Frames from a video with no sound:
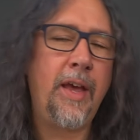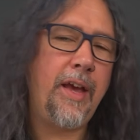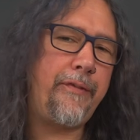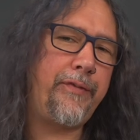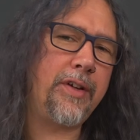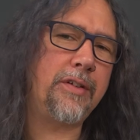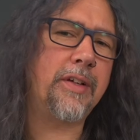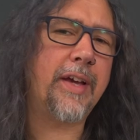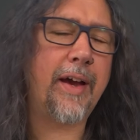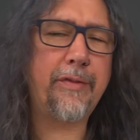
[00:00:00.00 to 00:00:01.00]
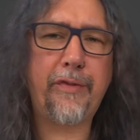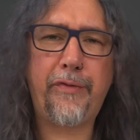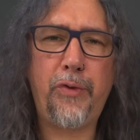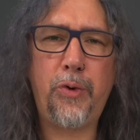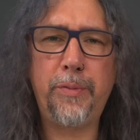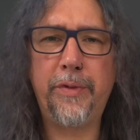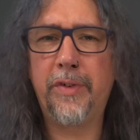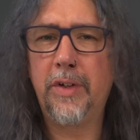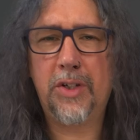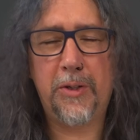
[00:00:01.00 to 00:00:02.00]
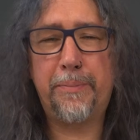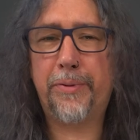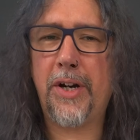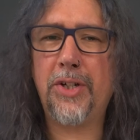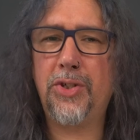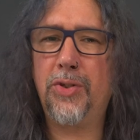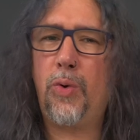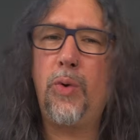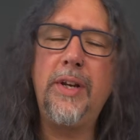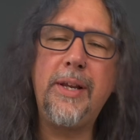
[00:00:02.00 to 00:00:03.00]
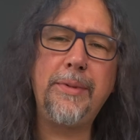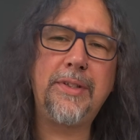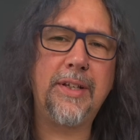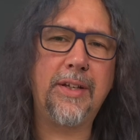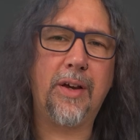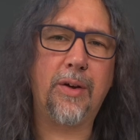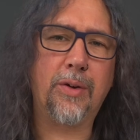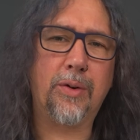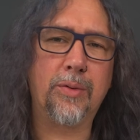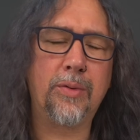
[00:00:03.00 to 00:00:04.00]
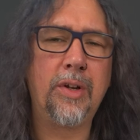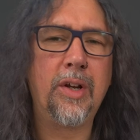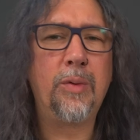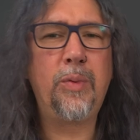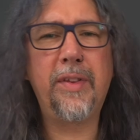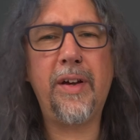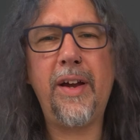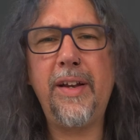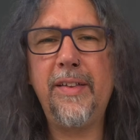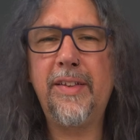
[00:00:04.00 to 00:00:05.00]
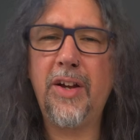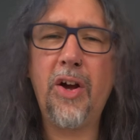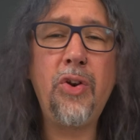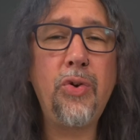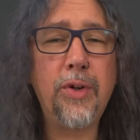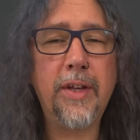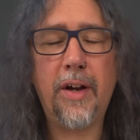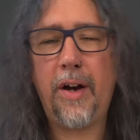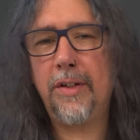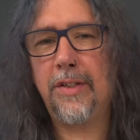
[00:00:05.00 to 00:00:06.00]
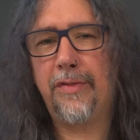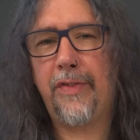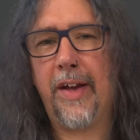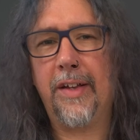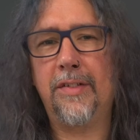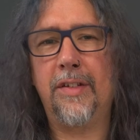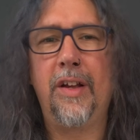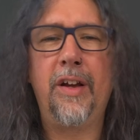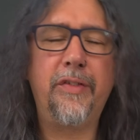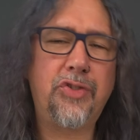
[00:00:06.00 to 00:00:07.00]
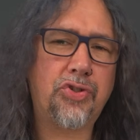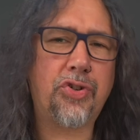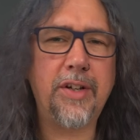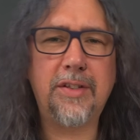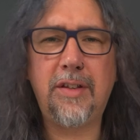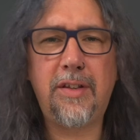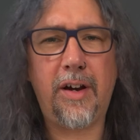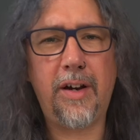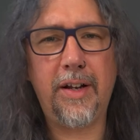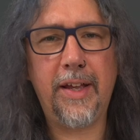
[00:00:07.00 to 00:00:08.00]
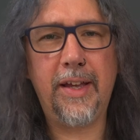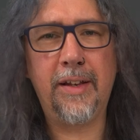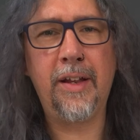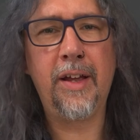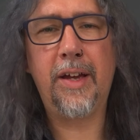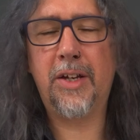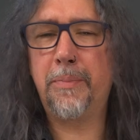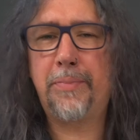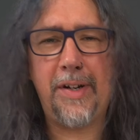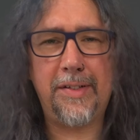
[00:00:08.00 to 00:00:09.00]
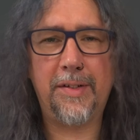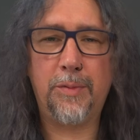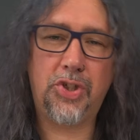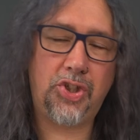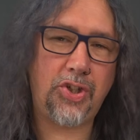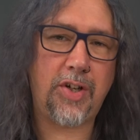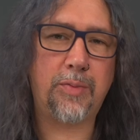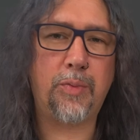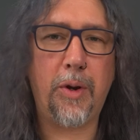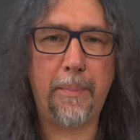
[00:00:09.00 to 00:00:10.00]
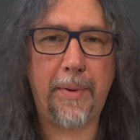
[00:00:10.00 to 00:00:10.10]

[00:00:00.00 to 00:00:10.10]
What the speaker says: It feels like I have a form of compression or limiting going on without any of the annoying artifacts of trying to dial in a compressor which just won't